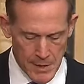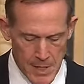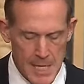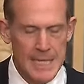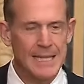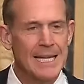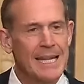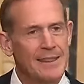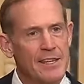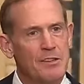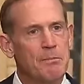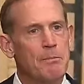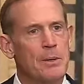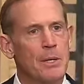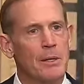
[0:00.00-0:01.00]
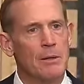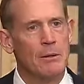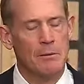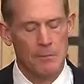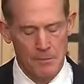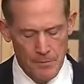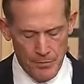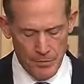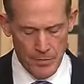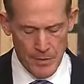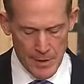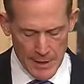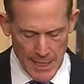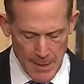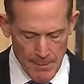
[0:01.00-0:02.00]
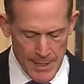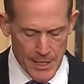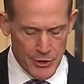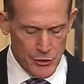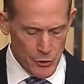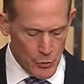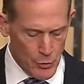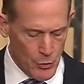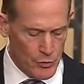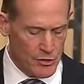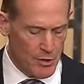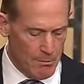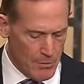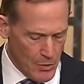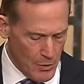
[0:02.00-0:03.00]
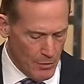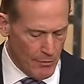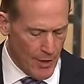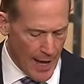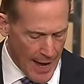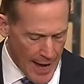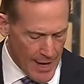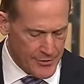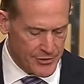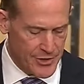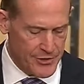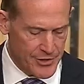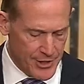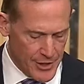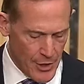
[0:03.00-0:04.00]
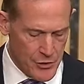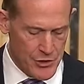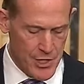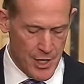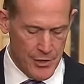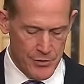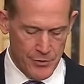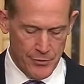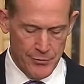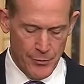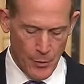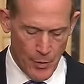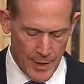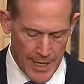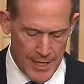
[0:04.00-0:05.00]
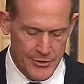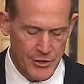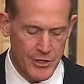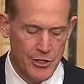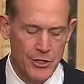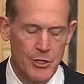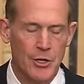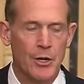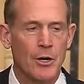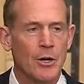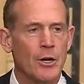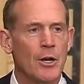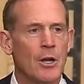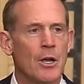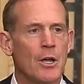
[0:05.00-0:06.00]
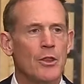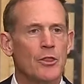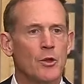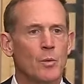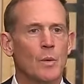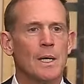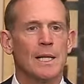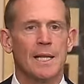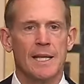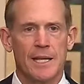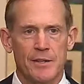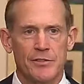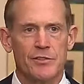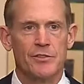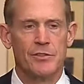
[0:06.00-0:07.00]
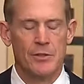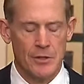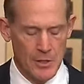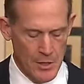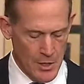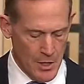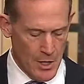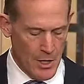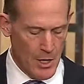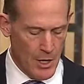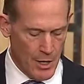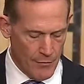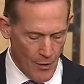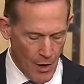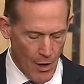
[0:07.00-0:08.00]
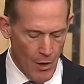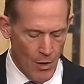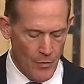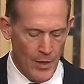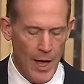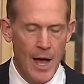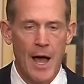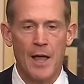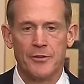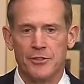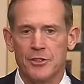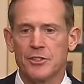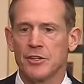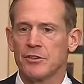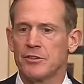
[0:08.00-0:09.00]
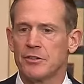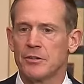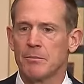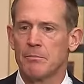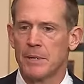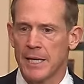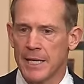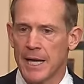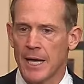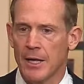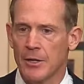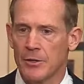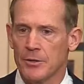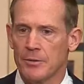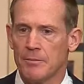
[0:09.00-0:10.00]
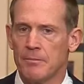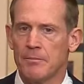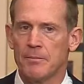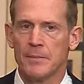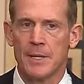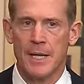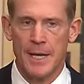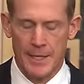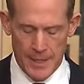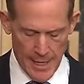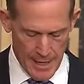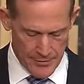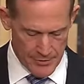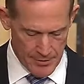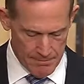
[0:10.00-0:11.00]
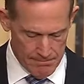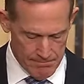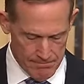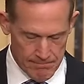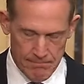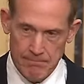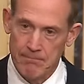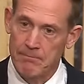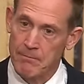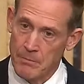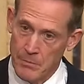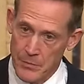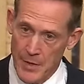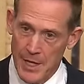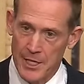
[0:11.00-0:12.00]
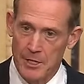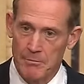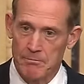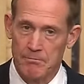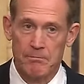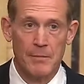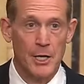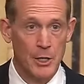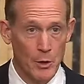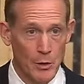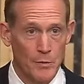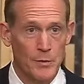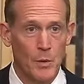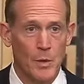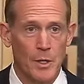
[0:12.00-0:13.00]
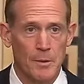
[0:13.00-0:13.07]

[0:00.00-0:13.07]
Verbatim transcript: let this bill let it be a tool to move the hostage negotiations forward and secure the release of all the hostages being held in Gaza. Thank you. I yield the floor.